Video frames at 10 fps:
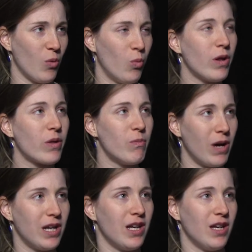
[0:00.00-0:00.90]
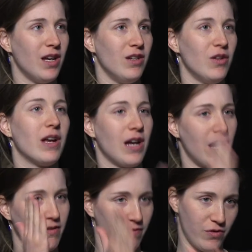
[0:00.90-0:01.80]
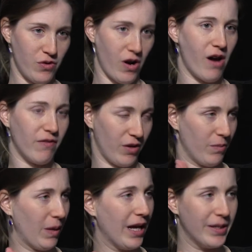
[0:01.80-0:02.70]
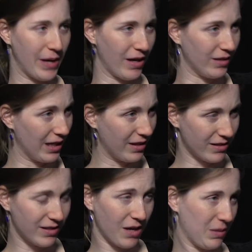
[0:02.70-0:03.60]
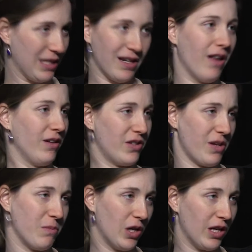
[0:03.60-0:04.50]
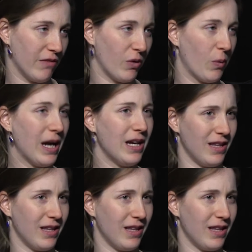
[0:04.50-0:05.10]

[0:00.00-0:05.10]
with money, you can kind of draw a firm line about, like, this is how many dollars I'm going to give away.